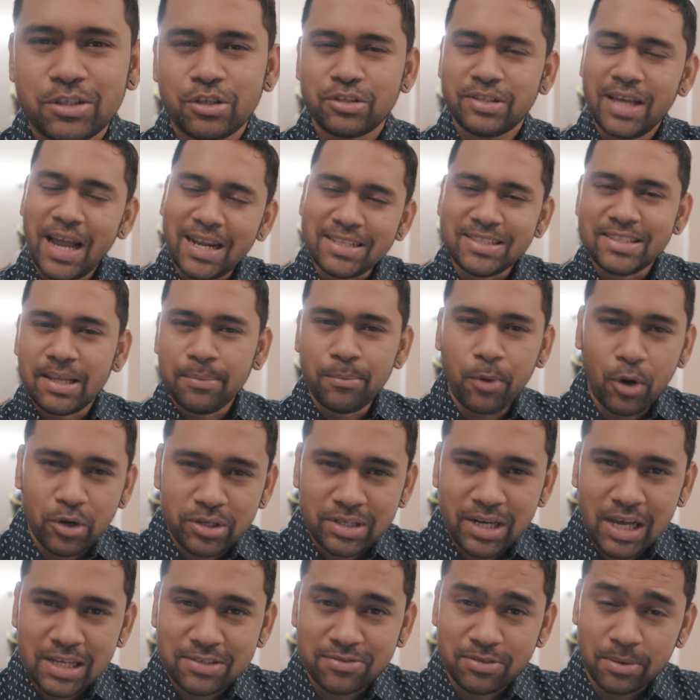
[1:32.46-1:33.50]
So that's the
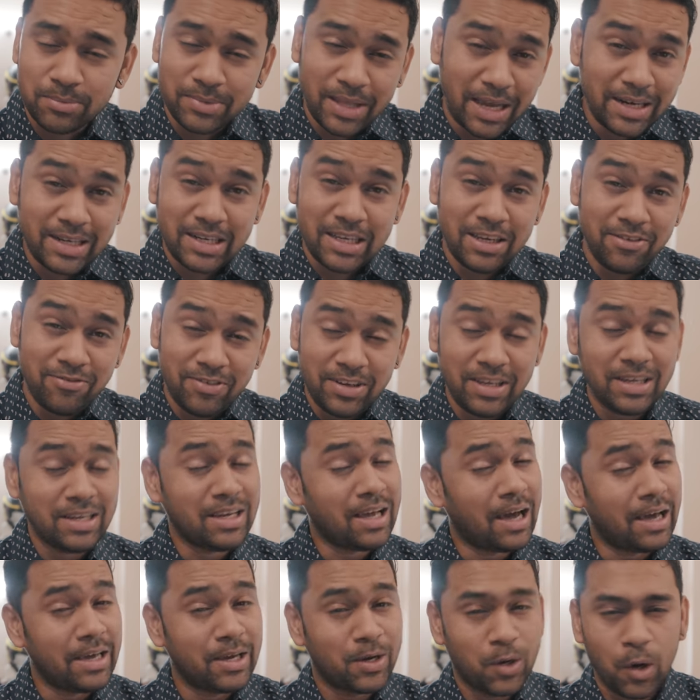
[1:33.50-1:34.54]
montage from that evening.
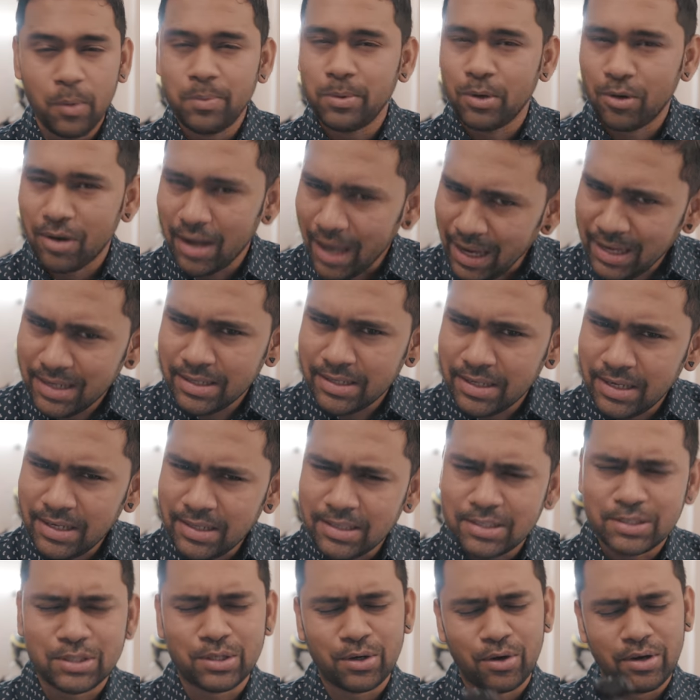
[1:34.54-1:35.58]
I hope you liked
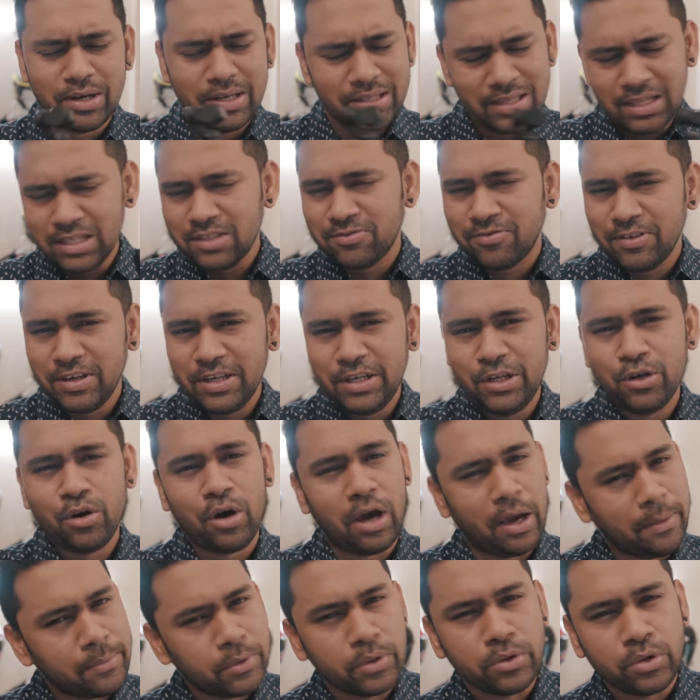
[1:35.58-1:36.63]
it. So in this video,
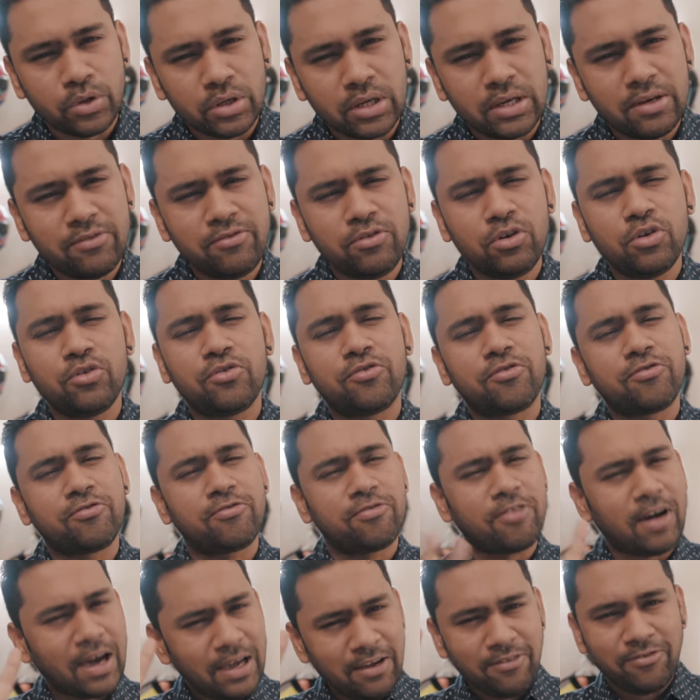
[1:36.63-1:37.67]
I'm going to give you
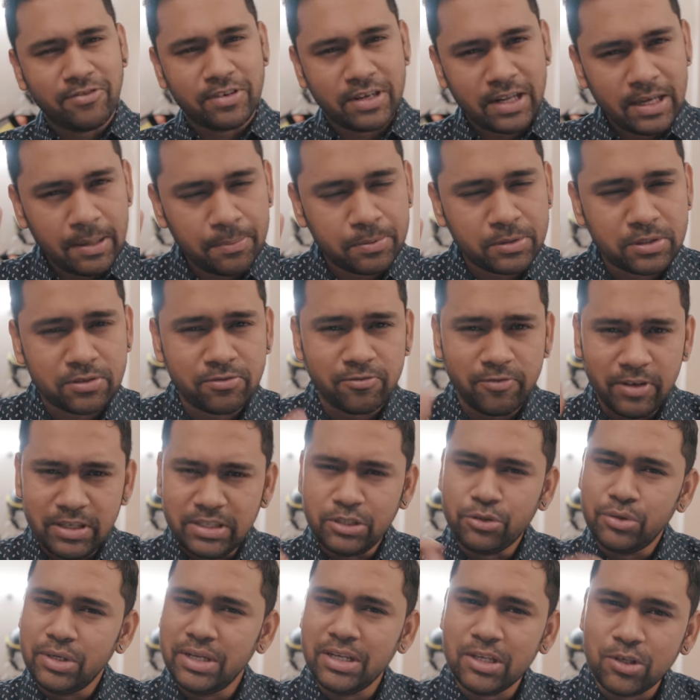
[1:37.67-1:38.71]
5 tips which
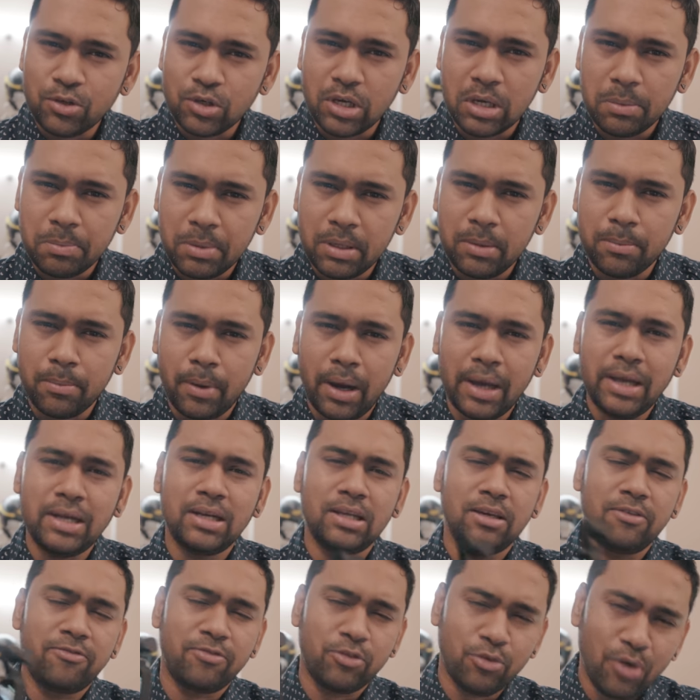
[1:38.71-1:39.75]
you need to keep in mind
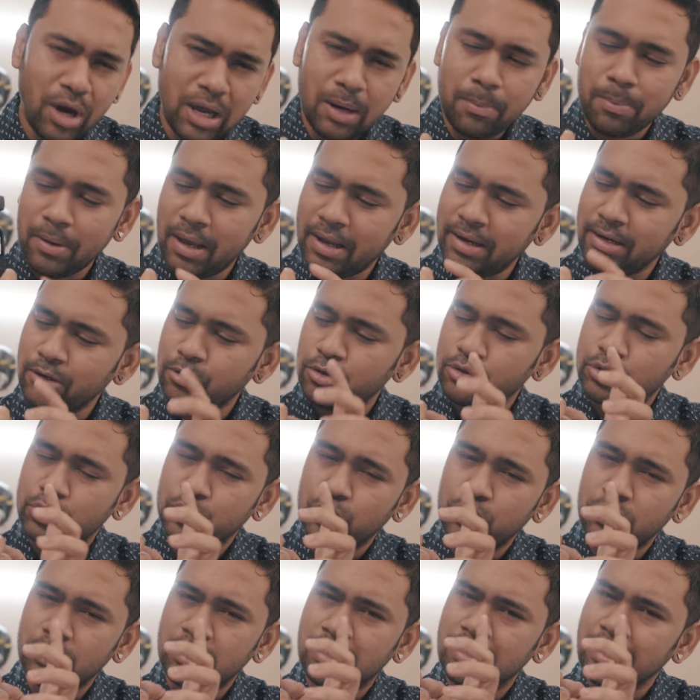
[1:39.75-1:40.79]
if you are planning to
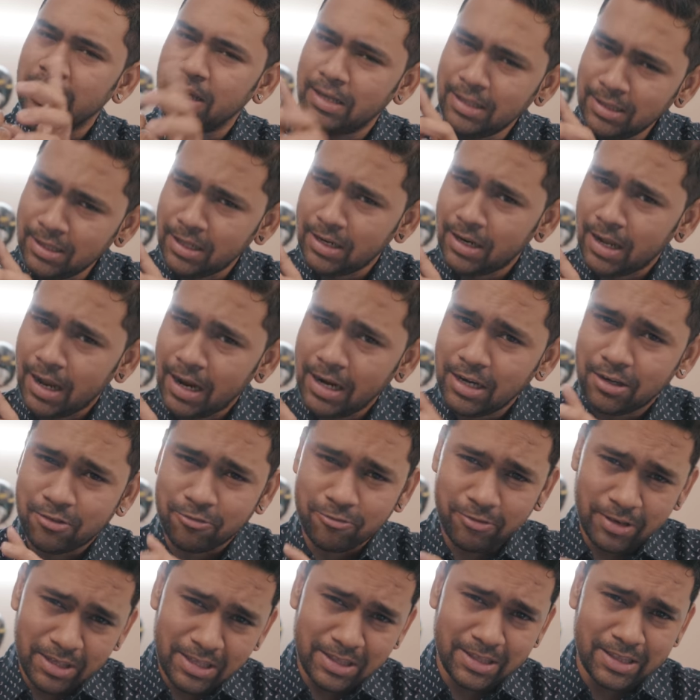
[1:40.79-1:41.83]
shoot in the night
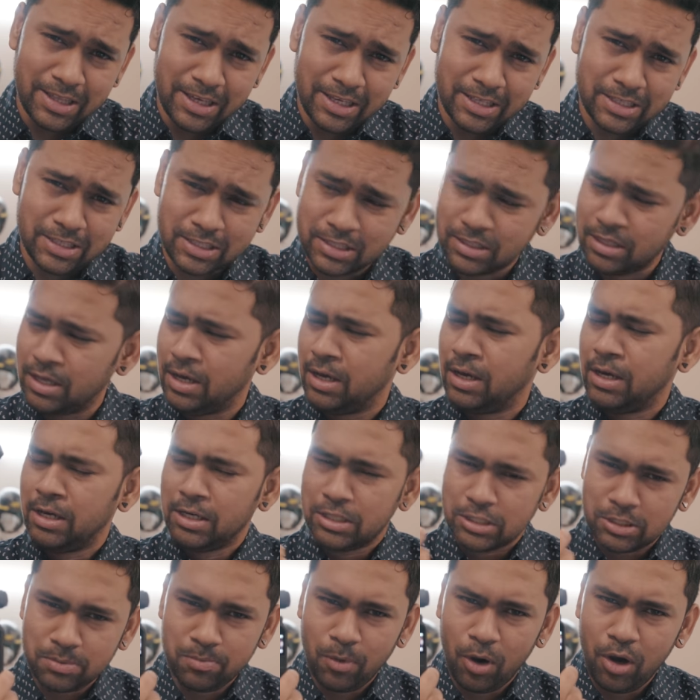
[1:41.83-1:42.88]
with this
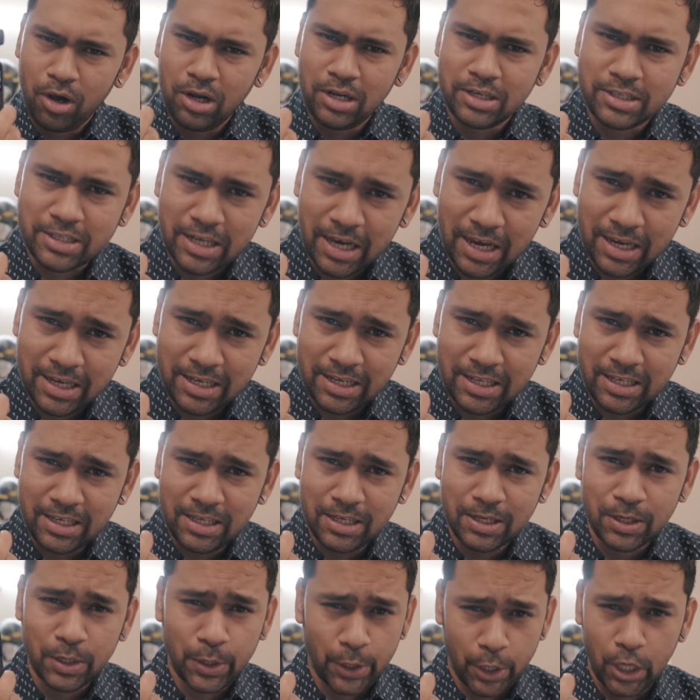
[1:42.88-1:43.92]
small
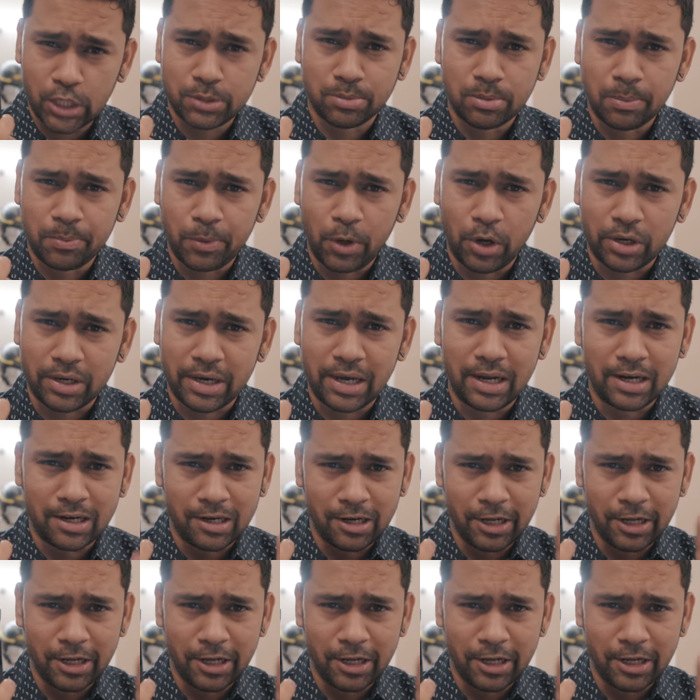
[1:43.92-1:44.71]
tiny Osmo Pocket.